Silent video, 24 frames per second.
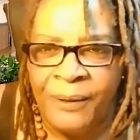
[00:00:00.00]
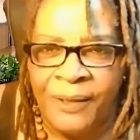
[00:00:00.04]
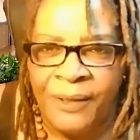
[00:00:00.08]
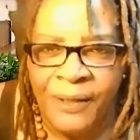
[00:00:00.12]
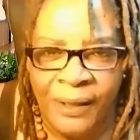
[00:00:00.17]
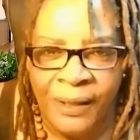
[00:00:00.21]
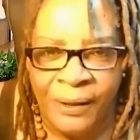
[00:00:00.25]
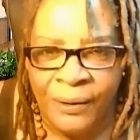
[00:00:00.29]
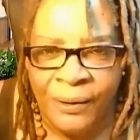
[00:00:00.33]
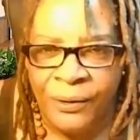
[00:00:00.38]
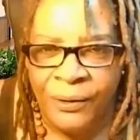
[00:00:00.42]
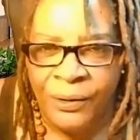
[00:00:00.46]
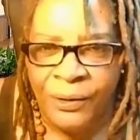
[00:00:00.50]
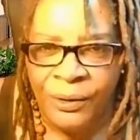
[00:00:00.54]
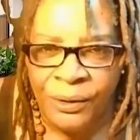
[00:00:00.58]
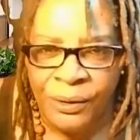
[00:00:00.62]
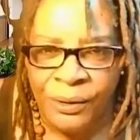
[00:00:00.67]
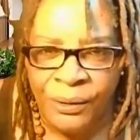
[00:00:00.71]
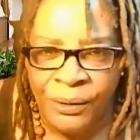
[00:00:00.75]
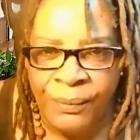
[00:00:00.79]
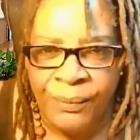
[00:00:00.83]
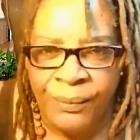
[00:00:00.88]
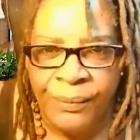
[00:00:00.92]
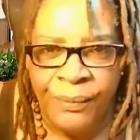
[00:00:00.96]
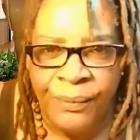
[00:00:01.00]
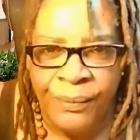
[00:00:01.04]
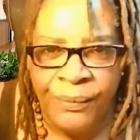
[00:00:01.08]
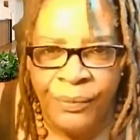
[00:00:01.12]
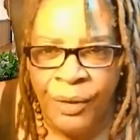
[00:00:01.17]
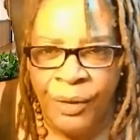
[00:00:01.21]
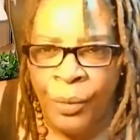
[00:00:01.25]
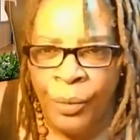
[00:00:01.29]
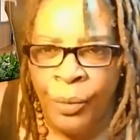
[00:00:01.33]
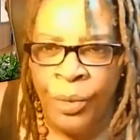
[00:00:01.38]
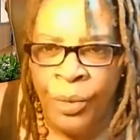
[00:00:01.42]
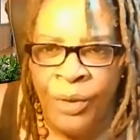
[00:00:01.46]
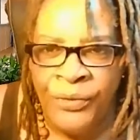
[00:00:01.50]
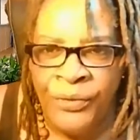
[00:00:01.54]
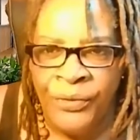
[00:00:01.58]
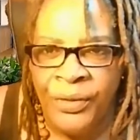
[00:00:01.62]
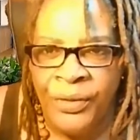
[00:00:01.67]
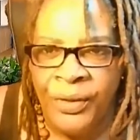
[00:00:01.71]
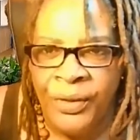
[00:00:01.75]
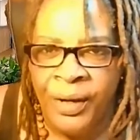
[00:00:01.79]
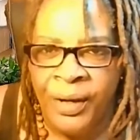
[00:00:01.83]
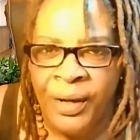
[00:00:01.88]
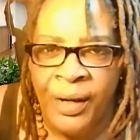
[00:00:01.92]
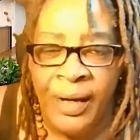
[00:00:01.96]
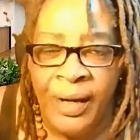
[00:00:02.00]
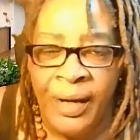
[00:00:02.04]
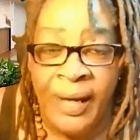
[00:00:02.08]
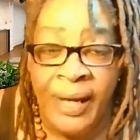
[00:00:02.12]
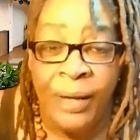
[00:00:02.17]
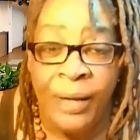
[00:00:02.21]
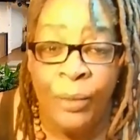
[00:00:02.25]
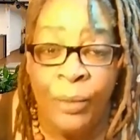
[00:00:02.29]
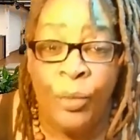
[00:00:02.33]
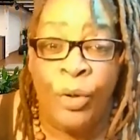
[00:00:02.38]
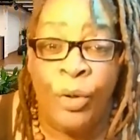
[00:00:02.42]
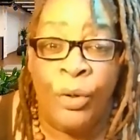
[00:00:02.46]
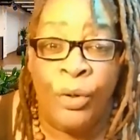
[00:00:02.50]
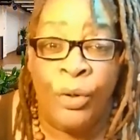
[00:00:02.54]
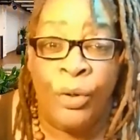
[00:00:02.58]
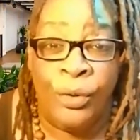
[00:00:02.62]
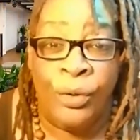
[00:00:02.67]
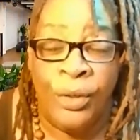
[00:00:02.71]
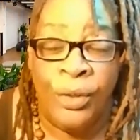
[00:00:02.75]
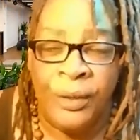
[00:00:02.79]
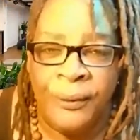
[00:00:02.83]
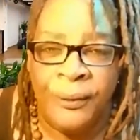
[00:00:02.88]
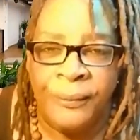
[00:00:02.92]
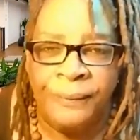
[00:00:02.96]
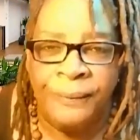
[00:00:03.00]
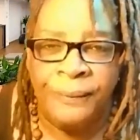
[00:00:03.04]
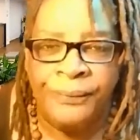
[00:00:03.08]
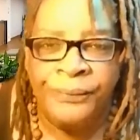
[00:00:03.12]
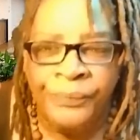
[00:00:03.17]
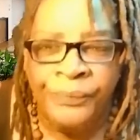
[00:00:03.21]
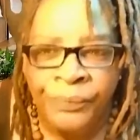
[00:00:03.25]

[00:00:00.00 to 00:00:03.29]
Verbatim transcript: themselves with the A word,